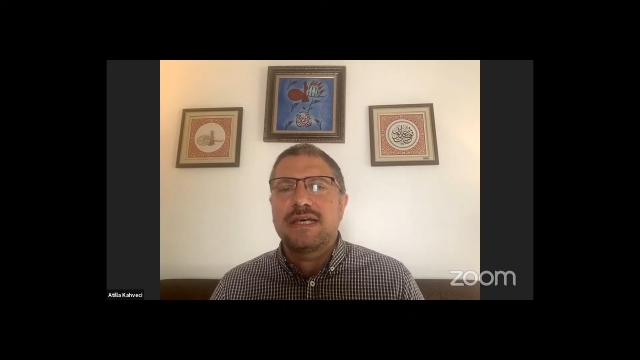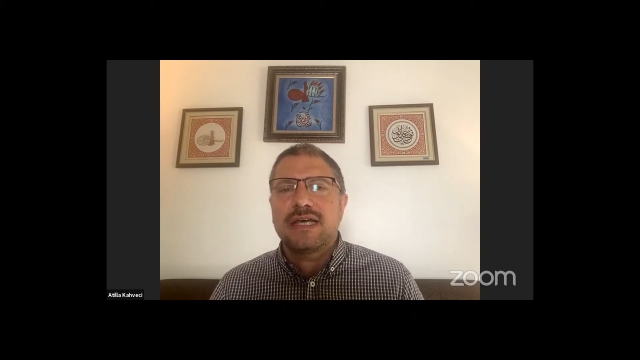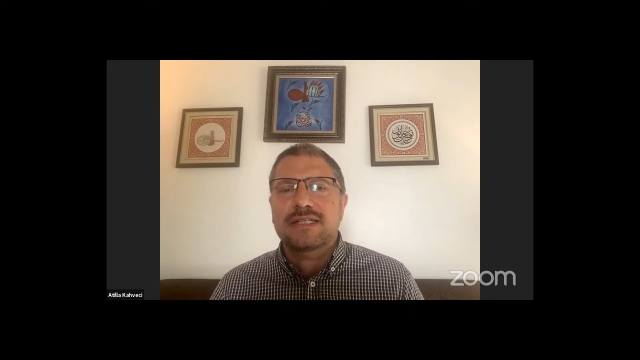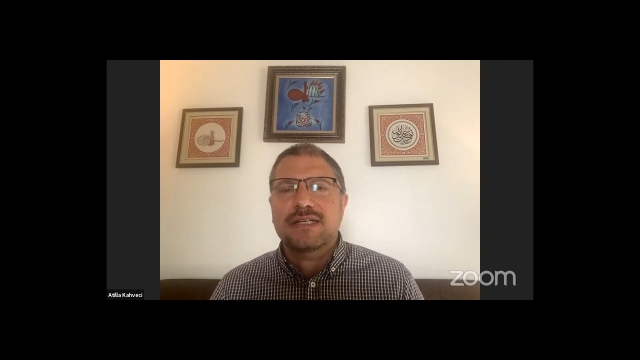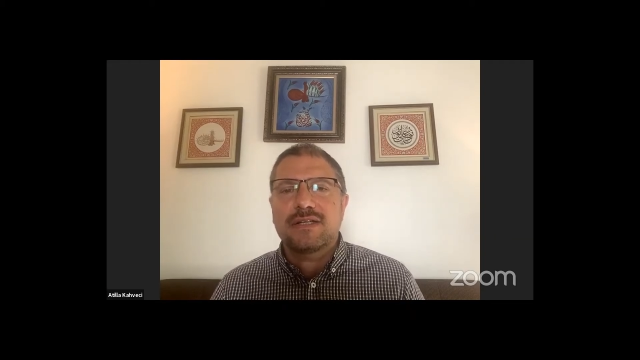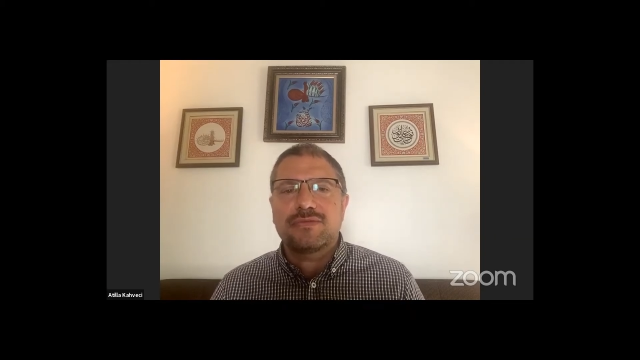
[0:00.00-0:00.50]

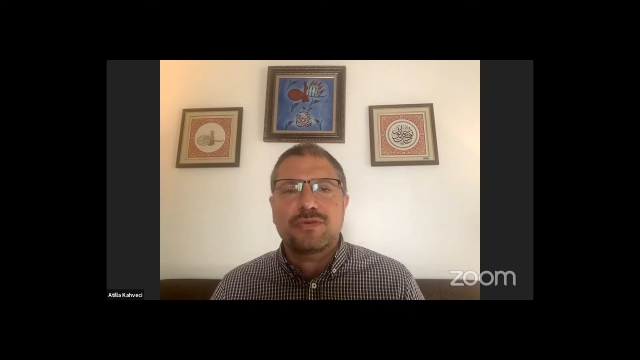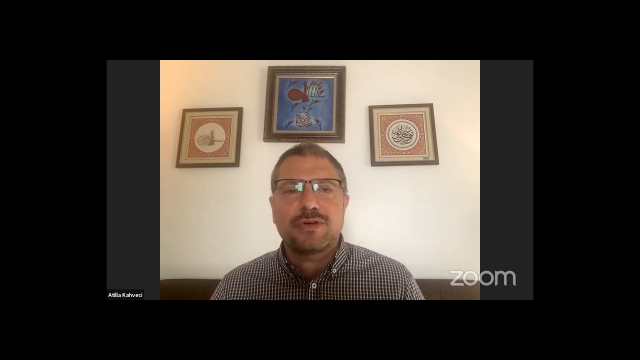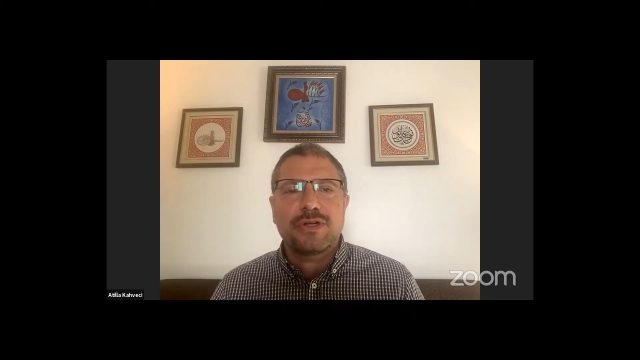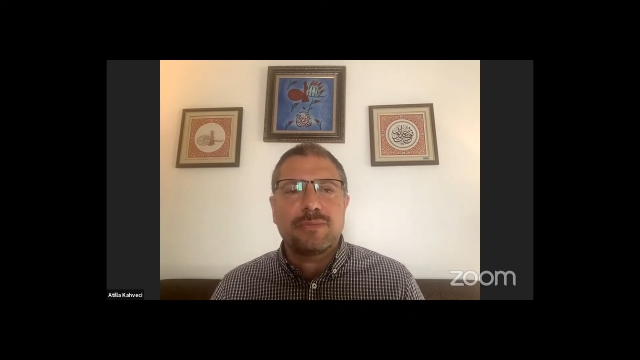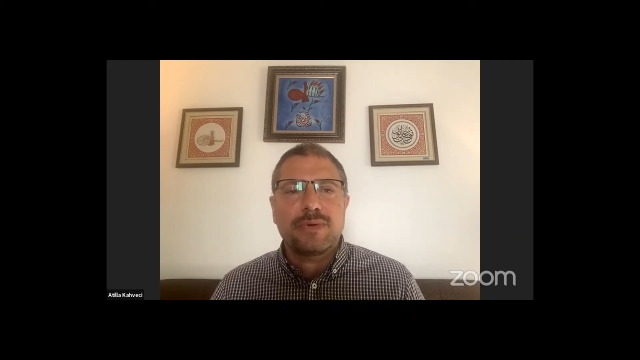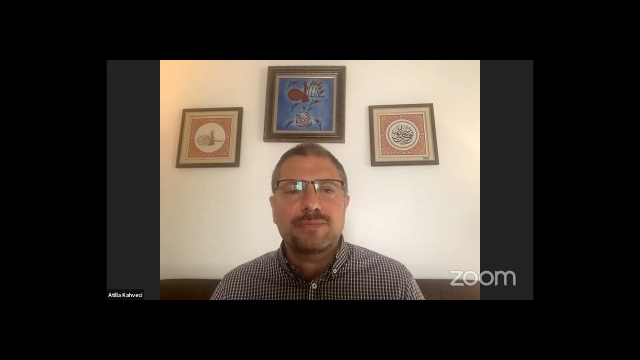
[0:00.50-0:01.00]
at
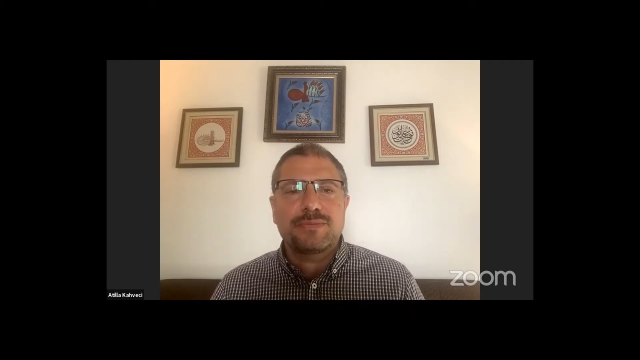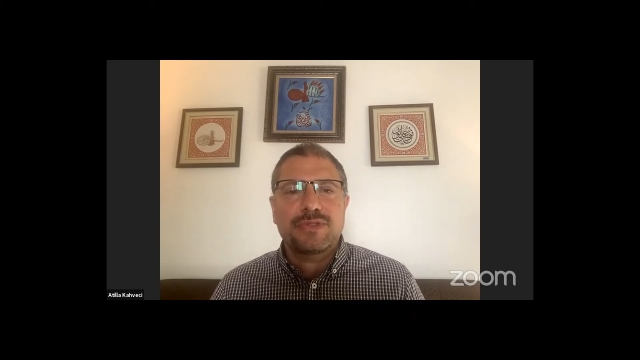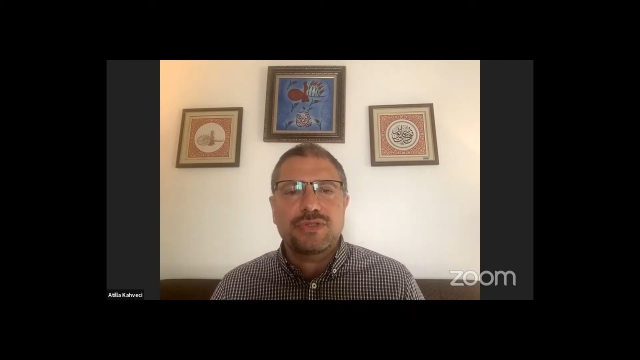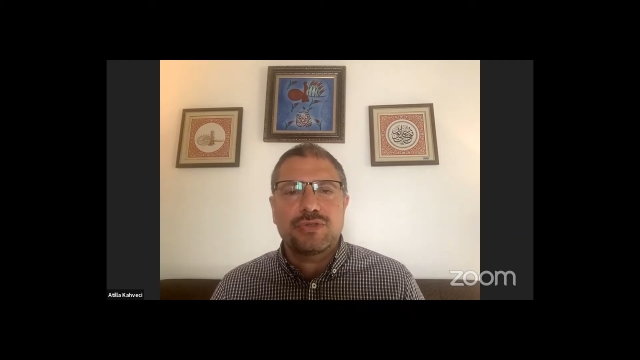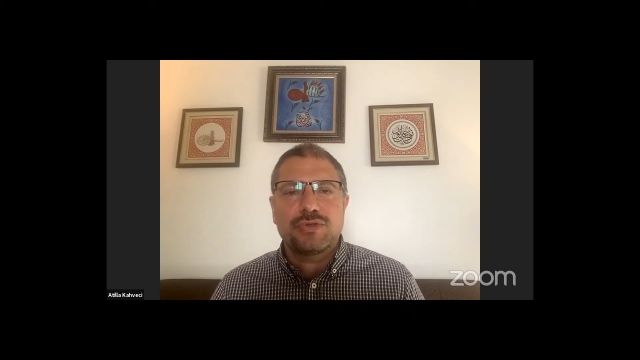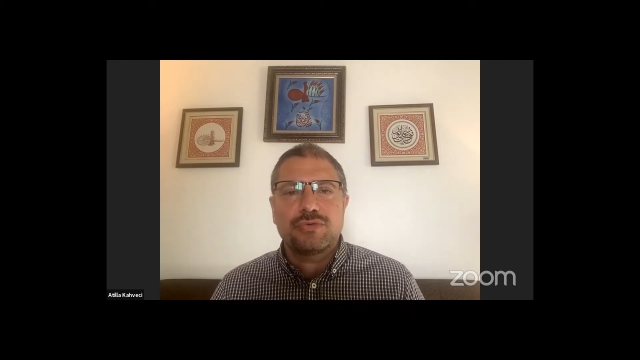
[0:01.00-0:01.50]
California
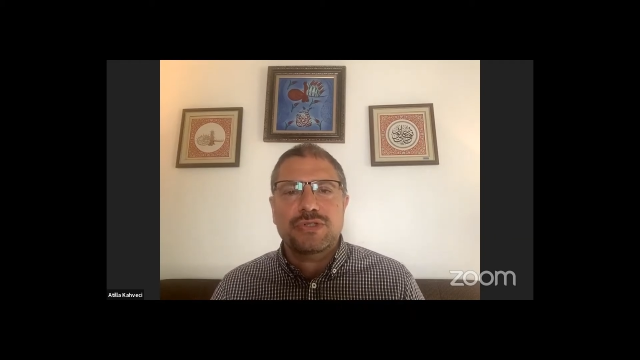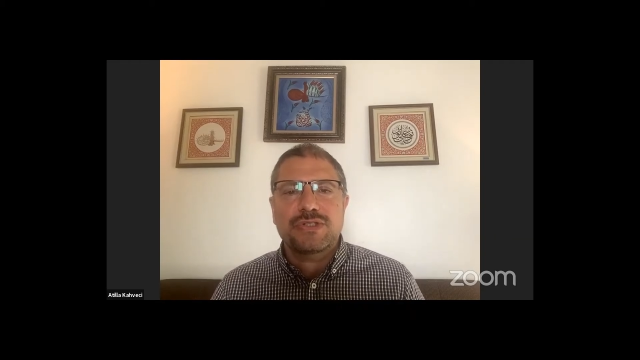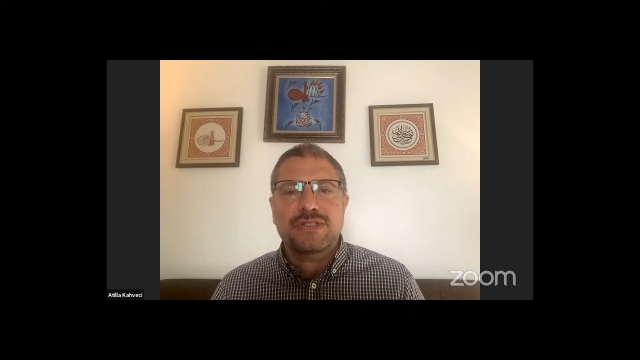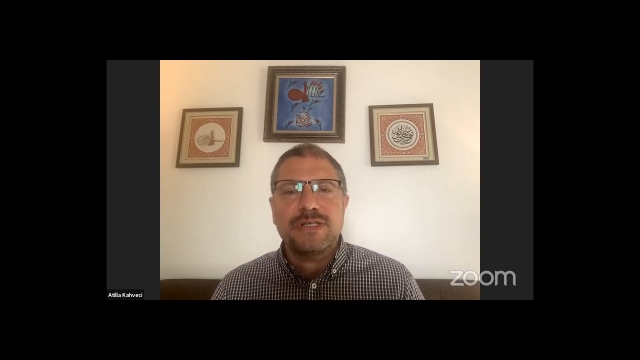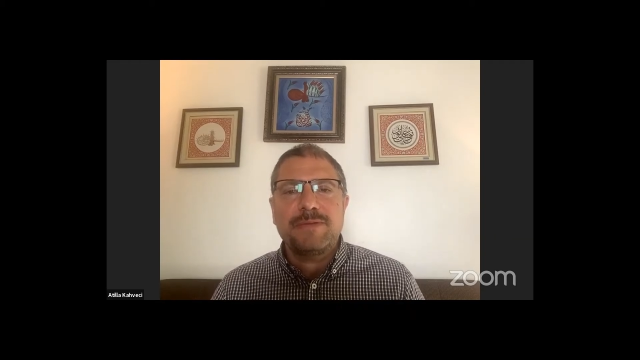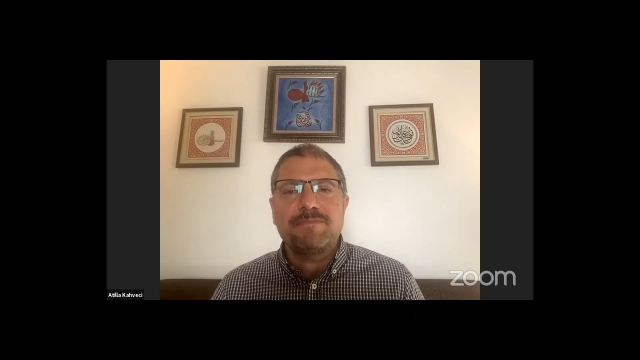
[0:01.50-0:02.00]
Baptist
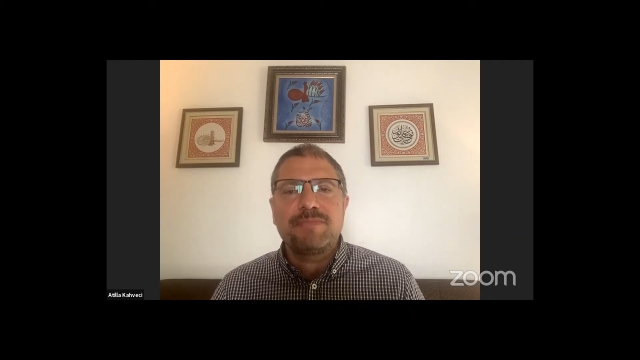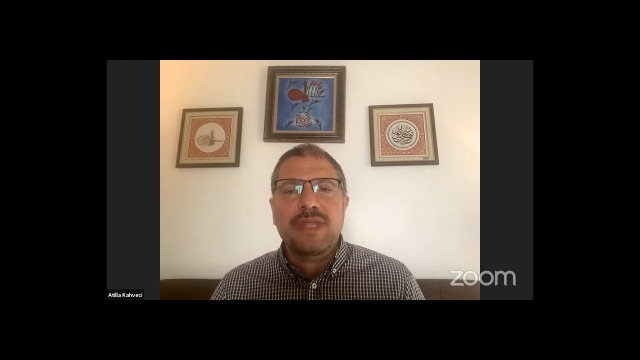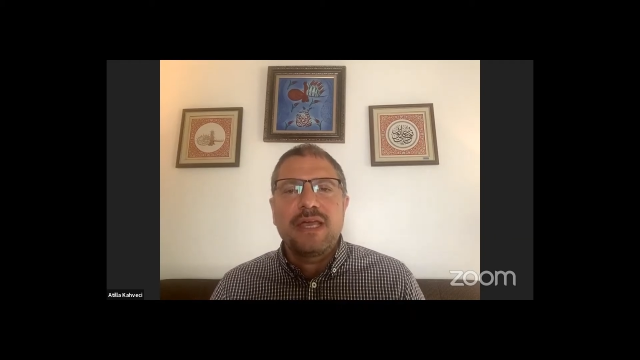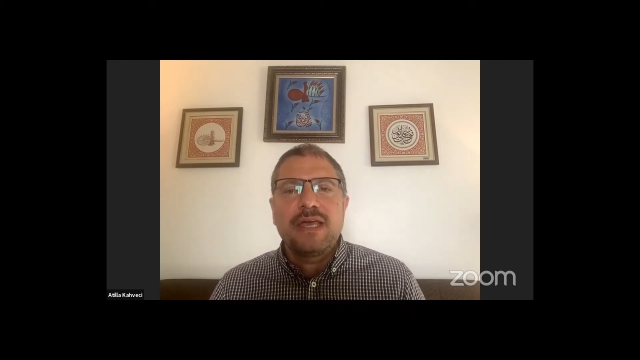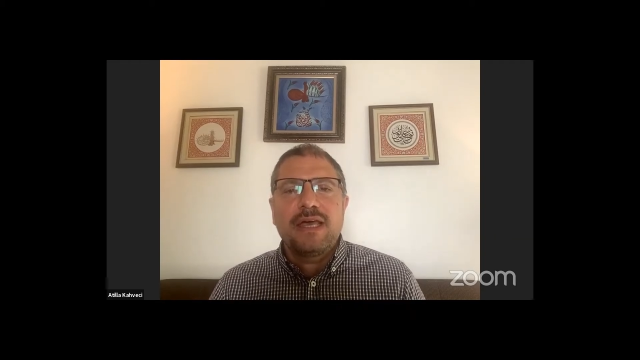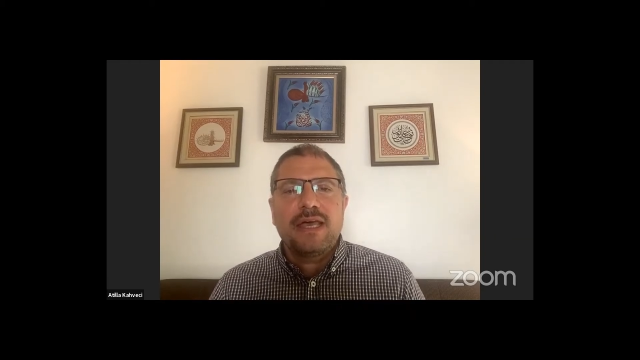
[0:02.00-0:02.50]
University.
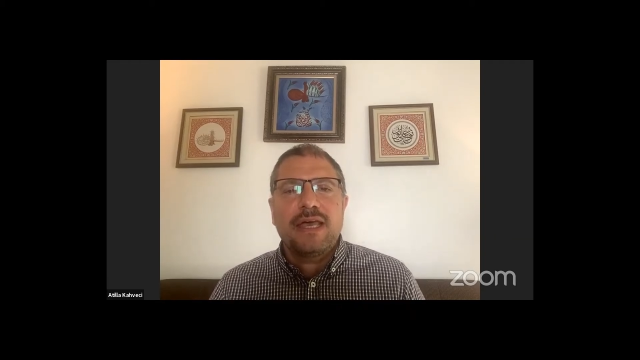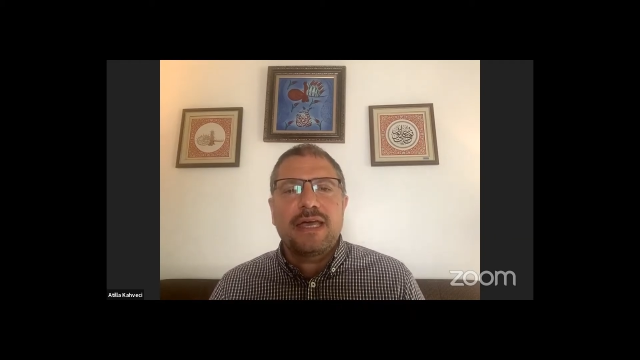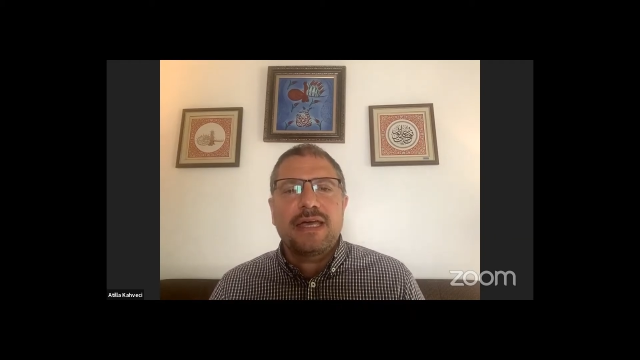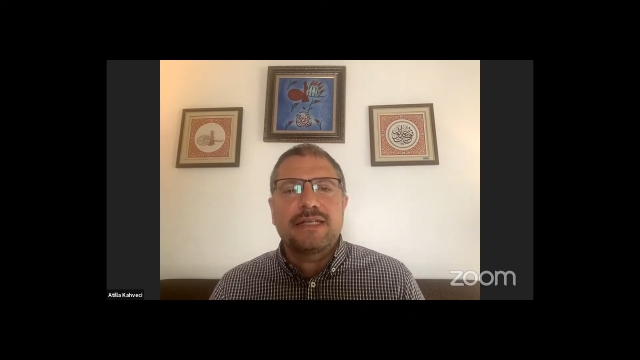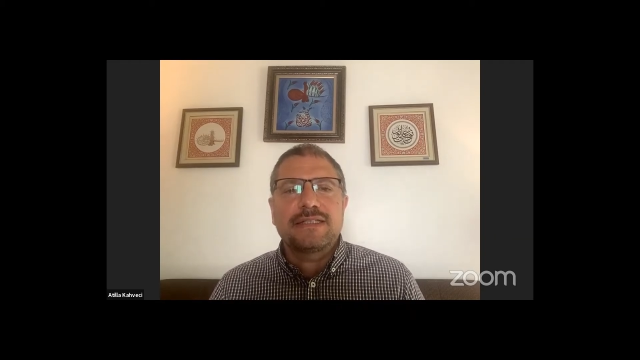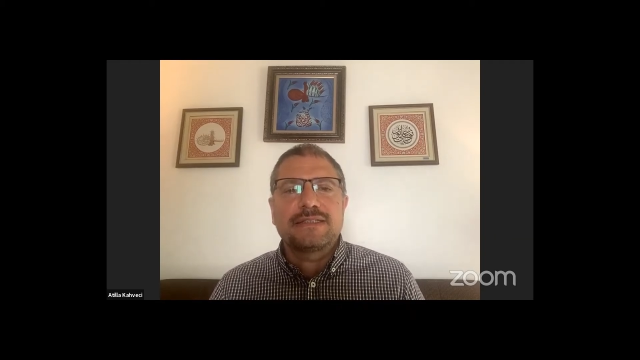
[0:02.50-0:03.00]

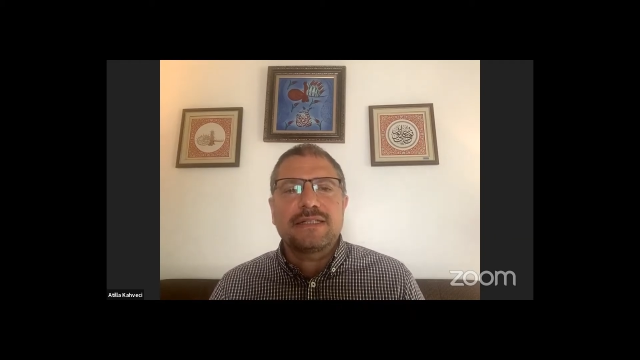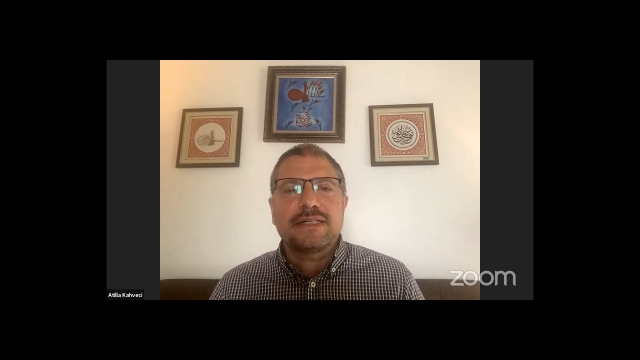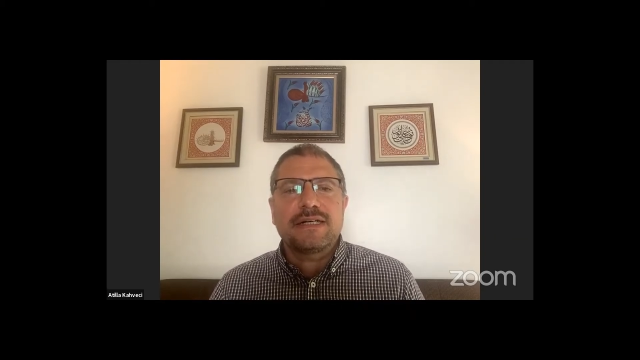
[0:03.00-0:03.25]
And